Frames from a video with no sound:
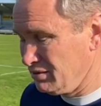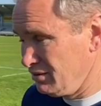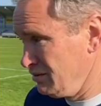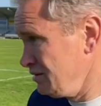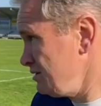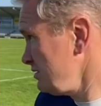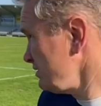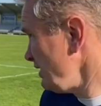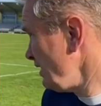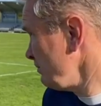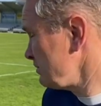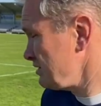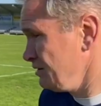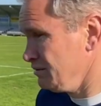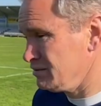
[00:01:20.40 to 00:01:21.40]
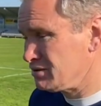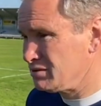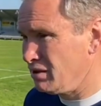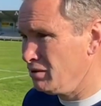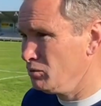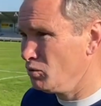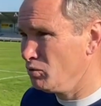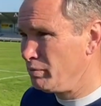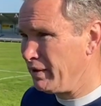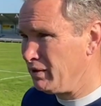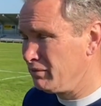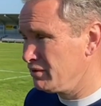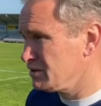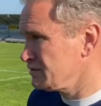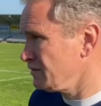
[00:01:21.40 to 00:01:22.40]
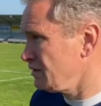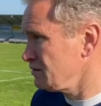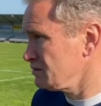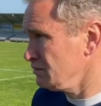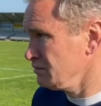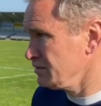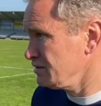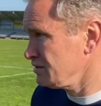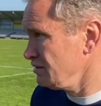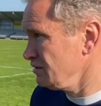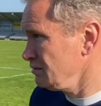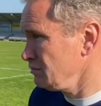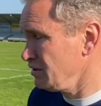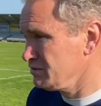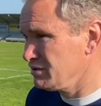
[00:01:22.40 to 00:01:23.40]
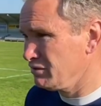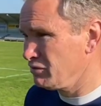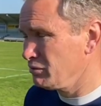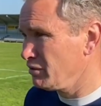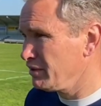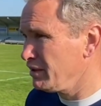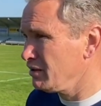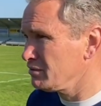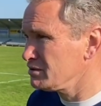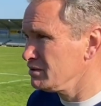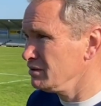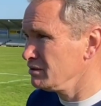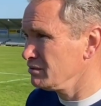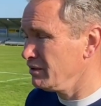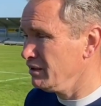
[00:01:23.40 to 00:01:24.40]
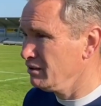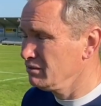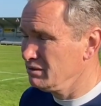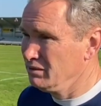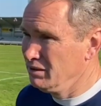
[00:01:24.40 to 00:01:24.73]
It's an absolute stonewall penalty as far as I'm concerned, and most everybody else in the ground.